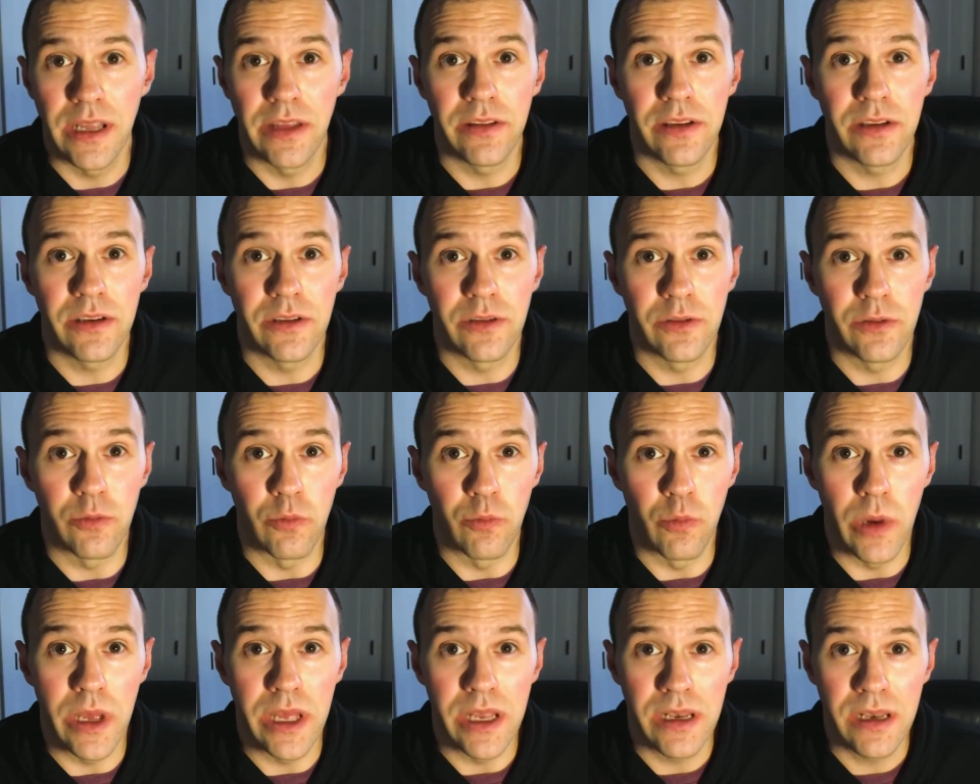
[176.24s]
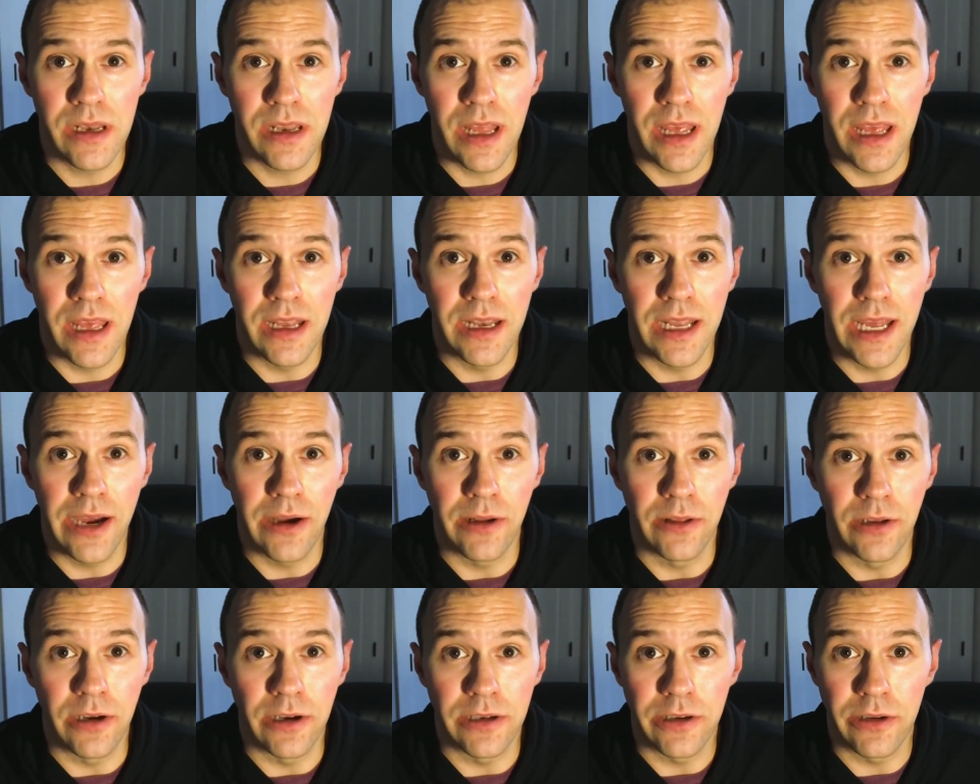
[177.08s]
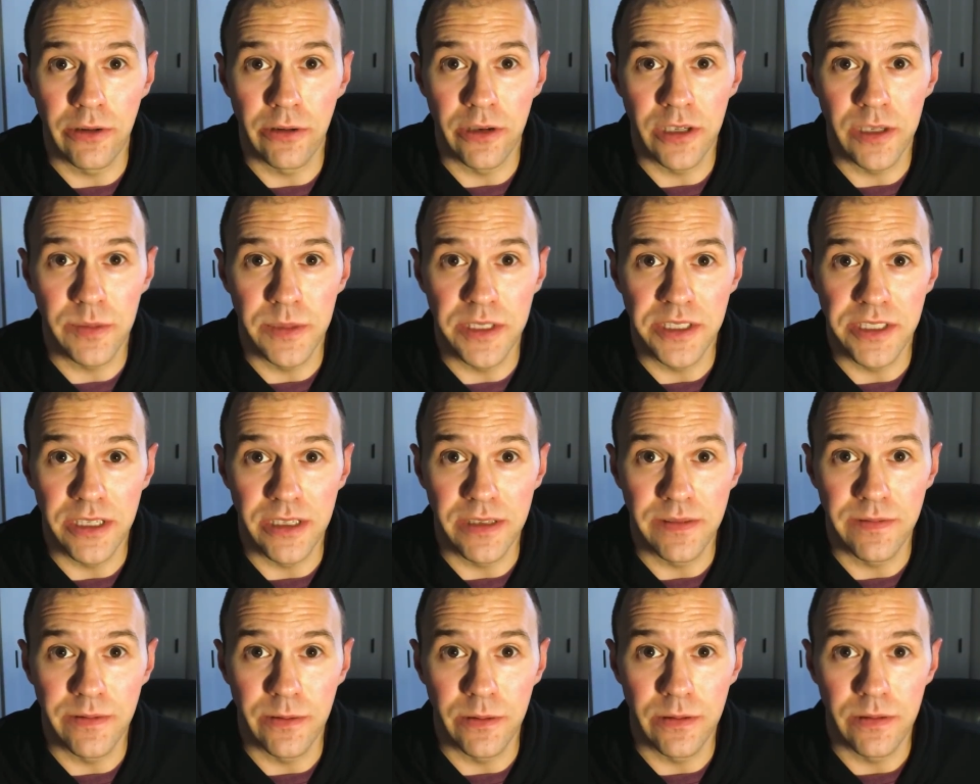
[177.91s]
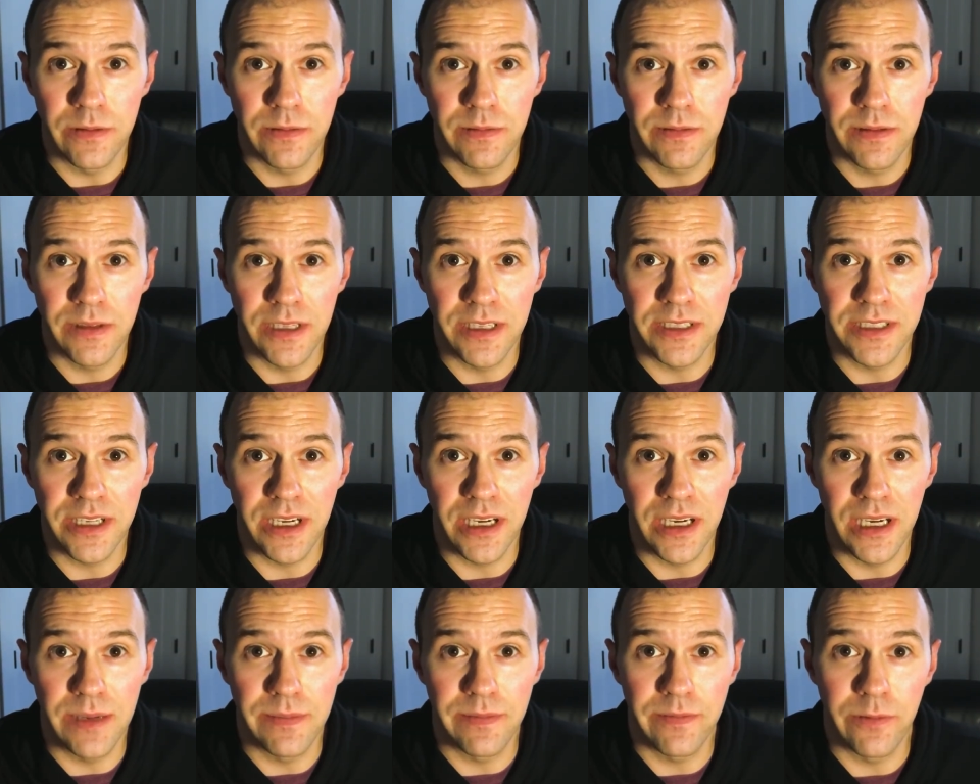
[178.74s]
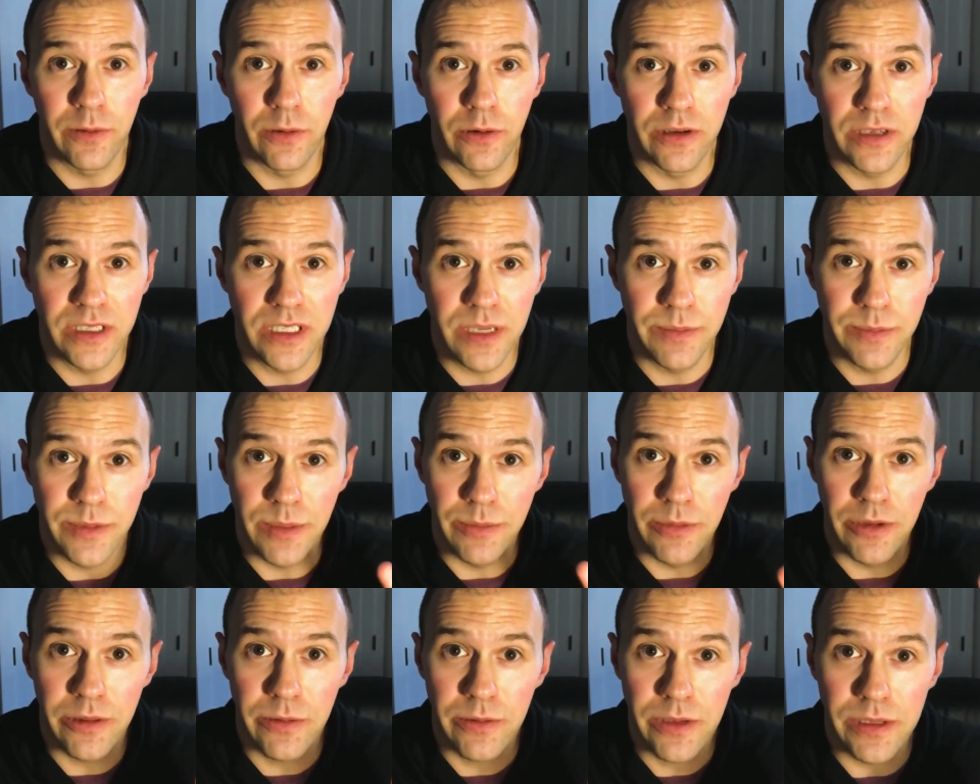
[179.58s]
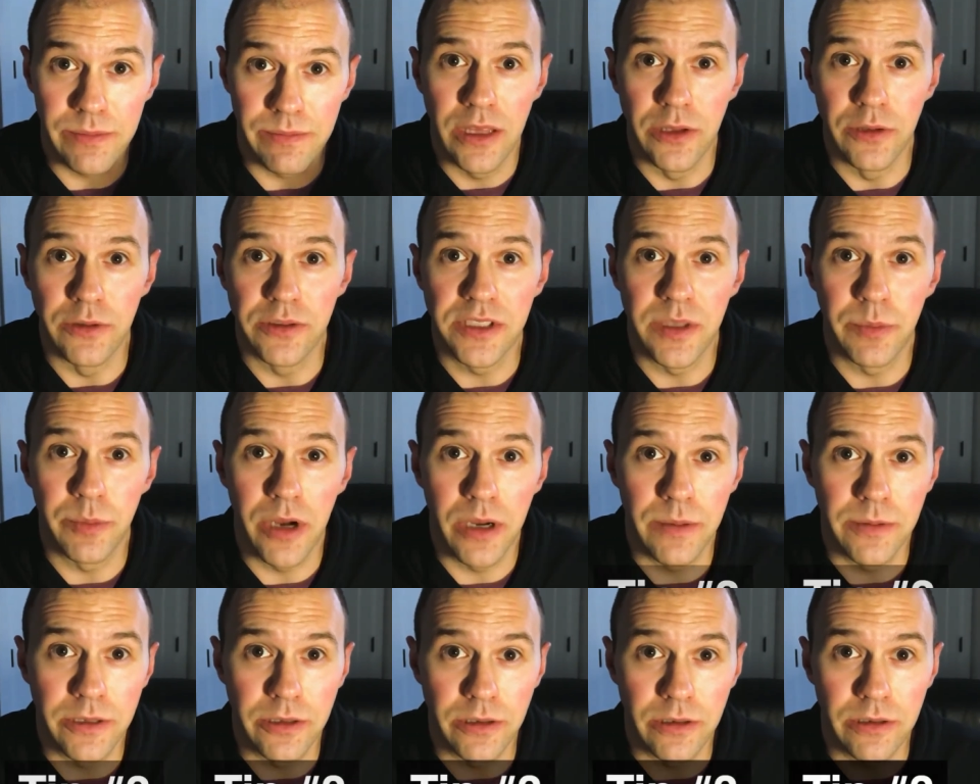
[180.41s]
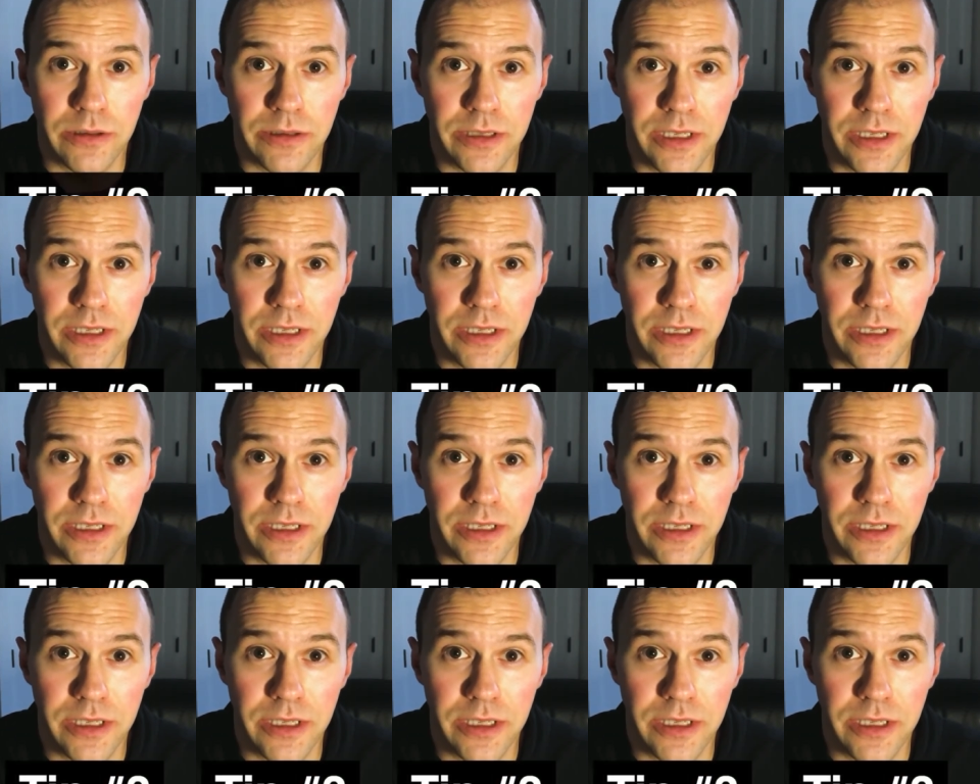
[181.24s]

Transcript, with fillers: Now that you know when and how long you're going to be studying for, it's time for tip number three. Use the Pomodoro